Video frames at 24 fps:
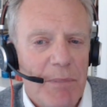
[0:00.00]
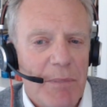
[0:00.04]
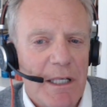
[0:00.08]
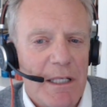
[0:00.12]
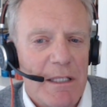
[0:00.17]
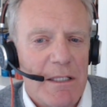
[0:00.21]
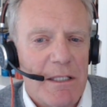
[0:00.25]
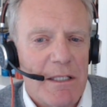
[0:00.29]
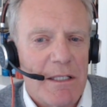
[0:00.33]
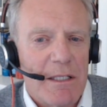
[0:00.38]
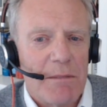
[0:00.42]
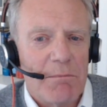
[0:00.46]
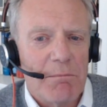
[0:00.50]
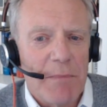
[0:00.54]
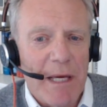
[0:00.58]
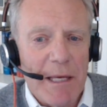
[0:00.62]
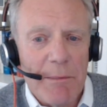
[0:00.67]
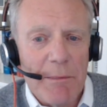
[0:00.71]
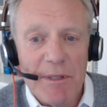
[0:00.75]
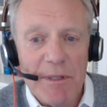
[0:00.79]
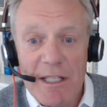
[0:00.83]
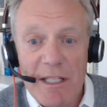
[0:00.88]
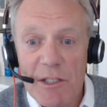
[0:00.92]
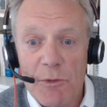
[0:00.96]
but
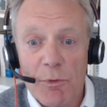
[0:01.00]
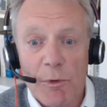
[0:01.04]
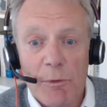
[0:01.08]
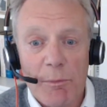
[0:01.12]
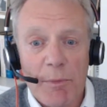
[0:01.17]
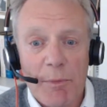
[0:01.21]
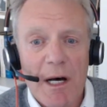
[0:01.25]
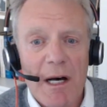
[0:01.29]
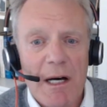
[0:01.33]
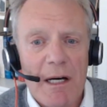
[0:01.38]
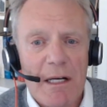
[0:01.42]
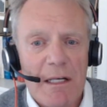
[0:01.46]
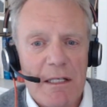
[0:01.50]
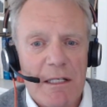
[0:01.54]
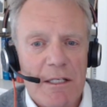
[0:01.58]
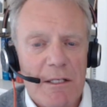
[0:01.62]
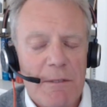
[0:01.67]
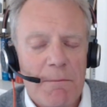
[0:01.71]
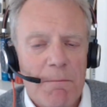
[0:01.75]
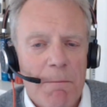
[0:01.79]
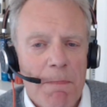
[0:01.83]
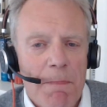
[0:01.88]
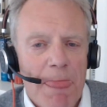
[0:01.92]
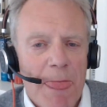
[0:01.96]
maybe this will
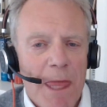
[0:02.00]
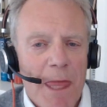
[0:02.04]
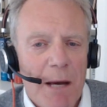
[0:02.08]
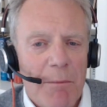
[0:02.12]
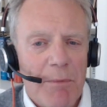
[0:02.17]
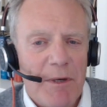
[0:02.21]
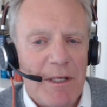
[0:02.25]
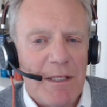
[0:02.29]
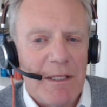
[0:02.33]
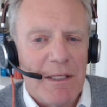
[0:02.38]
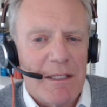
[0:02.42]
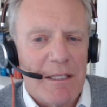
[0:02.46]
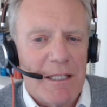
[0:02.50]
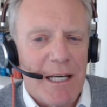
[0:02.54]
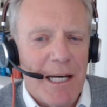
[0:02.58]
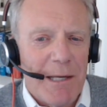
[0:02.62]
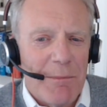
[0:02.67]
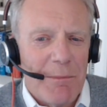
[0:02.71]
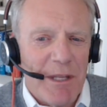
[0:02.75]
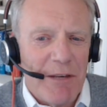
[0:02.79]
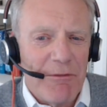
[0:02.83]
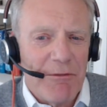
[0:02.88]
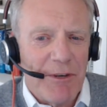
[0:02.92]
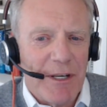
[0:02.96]
pass. And by the
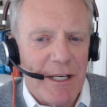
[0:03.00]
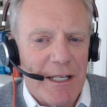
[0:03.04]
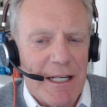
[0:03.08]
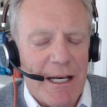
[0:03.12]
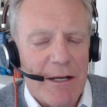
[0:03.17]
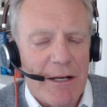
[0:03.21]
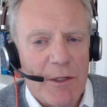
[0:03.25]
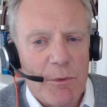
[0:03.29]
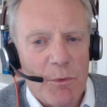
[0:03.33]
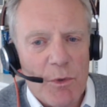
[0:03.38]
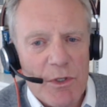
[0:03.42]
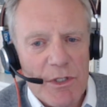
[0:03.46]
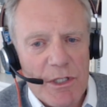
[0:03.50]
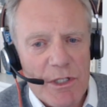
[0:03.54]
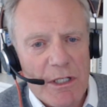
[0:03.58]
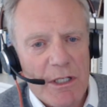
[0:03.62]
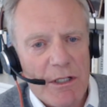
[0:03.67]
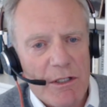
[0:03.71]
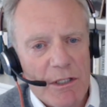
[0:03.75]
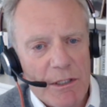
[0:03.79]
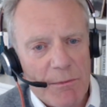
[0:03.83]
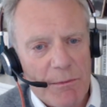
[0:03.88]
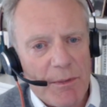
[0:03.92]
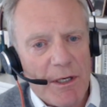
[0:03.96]
time they figured out it
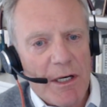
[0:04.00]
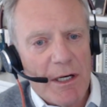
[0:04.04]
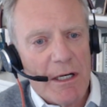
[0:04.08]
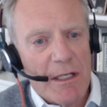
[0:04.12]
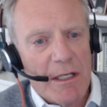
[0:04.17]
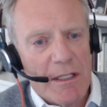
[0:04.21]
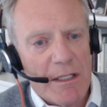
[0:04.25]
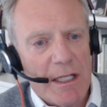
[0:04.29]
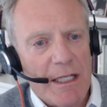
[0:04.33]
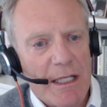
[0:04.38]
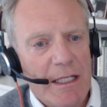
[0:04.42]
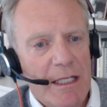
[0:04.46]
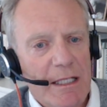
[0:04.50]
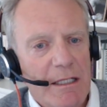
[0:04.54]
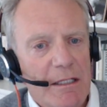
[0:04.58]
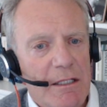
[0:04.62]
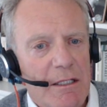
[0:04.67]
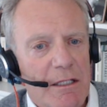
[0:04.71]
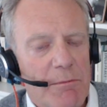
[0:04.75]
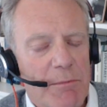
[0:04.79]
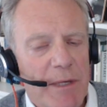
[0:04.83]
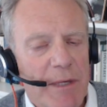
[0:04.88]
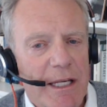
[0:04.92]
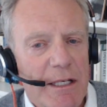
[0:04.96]
wasn't going to pass, they
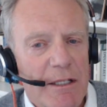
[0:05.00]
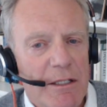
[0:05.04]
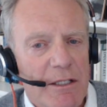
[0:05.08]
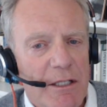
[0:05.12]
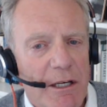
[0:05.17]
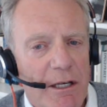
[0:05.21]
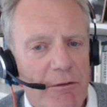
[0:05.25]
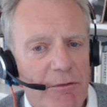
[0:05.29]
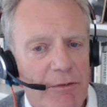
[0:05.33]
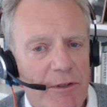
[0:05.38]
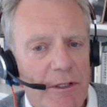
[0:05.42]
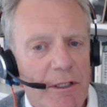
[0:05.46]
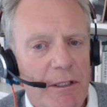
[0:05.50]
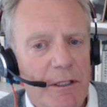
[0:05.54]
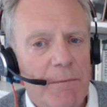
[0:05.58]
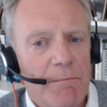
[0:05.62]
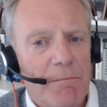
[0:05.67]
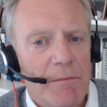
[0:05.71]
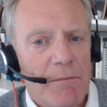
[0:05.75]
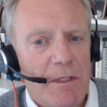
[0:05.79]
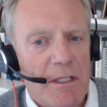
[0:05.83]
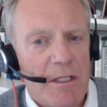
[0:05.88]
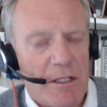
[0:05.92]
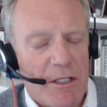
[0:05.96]
needed to make tougher
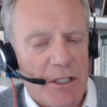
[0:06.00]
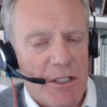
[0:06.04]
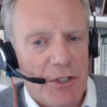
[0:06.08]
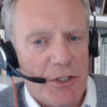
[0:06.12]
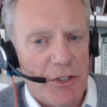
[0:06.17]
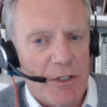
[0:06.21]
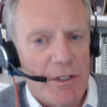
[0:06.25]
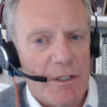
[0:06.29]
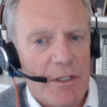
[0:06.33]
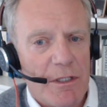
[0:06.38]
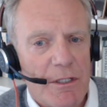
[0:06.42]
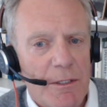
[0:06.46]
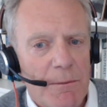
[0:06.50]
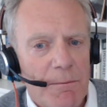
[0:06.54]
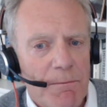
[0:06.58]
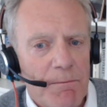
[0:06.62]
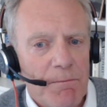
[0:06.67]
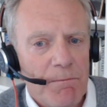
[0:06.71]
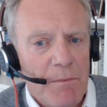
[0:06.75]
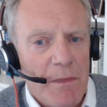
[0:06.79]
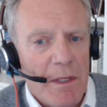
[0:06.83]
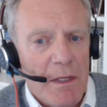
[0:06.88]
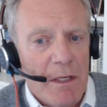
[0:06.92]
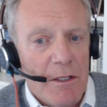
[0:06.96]
decisions. Mm.
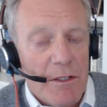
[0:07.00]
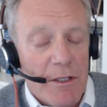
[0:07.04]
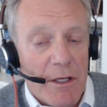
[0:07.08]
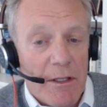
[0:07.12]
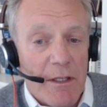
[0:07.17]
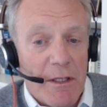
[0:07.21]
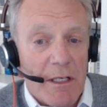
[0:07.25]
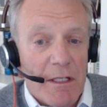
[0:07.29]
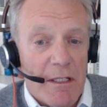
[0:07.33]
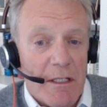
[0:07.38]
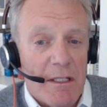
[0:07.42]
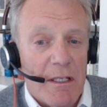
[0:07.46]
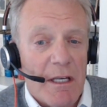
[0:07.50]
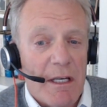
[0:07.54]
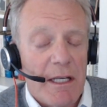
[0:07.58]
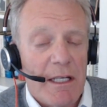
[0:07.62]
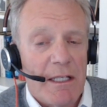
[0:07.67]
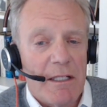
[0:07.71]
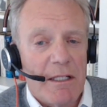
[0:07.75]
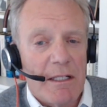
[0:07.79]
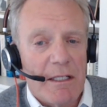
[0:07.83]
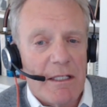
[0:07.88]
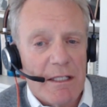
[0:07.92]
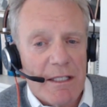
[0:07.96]
So they
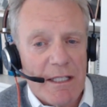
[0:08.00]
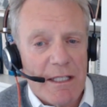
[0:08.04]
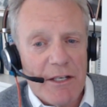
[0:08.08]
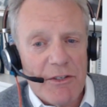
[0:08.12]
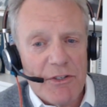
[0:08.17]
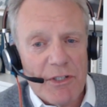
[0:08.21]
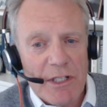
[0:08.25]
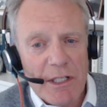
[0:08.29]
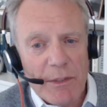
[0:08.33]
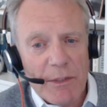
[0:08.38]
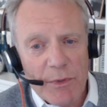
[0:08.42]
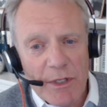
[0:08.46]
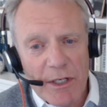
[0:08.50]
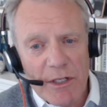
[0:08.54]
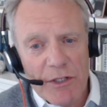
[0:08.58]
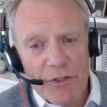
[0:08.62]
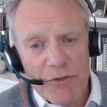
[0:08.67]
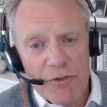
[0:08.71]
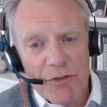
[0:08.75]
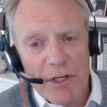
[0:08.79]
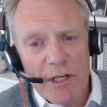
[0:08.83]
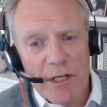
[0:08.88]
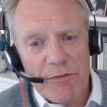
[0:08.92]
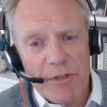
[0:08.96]
decided essentially we're going
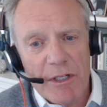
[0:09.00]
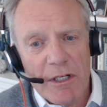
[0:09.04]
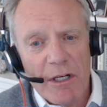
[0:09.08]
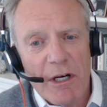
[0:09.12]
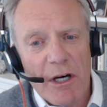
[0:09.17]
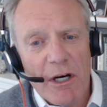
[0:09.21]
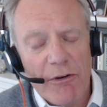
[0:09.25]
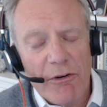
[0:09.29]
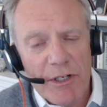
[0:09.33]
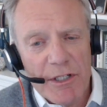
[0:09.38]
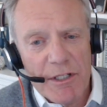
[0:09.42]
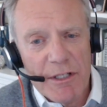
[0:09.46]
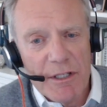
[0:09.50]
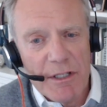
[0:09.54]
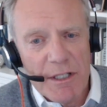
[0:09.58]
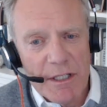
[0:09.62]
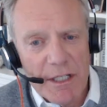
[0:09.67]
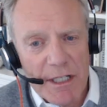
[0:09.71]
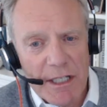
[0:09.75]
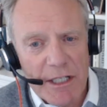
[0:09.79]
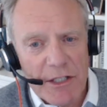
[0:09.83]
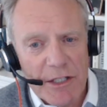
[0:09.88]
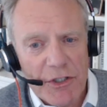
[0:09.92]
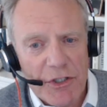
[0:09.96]
to drive the car into
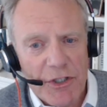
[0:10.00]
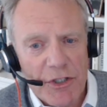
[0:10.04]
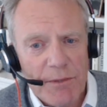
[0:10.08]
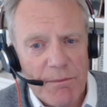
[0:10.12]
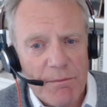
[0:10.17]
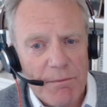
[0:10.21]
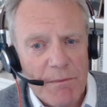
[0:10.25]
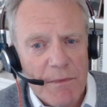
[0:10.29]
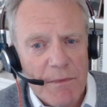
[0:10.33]
the ditch.